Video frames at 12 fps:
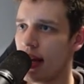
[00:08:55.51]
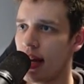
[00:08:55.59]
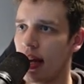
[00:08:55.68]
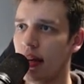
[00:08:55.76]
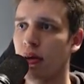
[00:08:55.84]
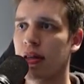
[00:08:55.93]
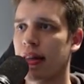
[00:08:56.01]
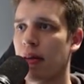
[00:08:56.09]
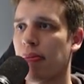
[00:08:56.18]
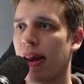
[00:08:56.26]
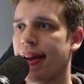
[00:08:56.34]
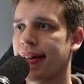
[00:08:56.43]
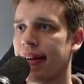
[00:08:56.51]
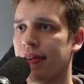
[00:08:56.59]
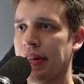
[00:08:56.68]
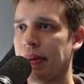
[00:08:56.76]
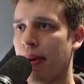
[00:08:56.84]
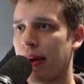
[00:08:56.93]
It looked at the planetary,
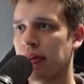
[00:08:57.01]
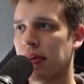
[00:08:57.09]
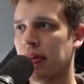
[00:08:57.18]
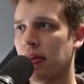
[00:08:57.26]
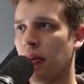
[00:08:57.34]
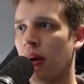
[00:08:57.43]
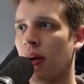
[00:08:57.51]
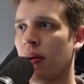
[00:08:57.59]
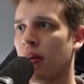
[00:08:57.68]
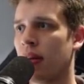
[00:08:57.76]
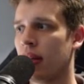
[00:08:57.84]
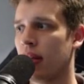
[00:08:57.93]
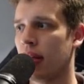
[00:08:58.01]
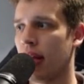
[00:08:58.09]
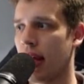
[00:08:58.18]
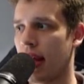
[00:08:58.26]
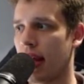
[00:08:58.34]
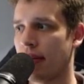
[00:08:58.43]
the barracks in the wall,
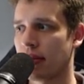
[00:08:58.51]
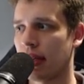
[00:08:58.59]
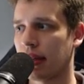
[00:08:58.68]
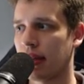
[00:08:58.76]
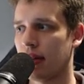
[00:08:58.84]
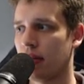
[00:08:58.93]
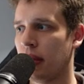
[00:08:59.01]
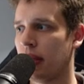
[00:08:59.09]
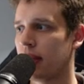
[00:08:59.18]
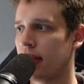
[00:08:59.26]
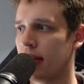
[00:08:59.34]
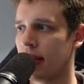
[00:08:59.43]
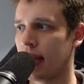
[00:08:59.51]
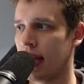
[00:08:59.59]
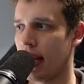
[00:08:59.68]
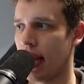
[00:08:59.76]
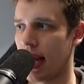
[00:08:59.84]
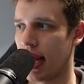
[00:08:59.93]
and was like, you know what?
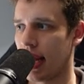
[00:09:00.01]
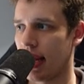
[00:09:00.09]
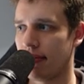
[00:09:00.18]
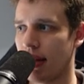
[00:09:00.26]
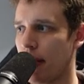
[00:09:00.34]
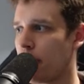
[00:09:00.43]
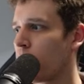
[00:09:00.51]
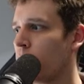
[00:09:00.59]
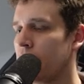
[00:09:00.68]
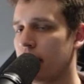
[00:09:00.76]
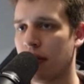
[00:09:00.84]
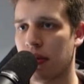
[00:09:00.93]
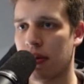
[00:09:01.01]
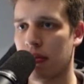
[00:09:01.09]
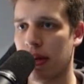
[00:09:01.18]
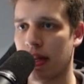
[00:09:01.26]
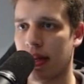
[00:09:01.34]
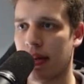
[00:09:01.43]
Probably no third
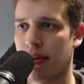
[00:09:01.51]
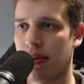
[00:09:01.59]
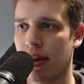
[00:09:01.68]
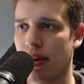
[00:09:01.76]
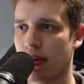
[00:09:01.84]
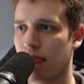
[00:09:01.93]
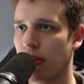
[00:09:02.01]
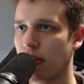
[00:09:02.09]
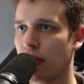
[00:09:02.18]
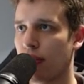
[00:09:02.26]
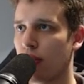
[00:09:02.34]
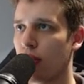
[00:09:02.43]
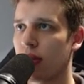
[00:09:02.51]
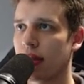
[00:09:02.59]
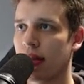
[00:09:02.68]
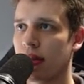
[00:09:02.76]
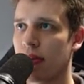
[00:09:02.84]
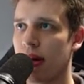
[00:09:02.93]
base anywhere else. Bunch of turrets
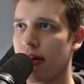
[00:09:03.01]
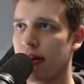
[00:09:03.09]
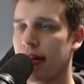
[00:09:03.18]
as well.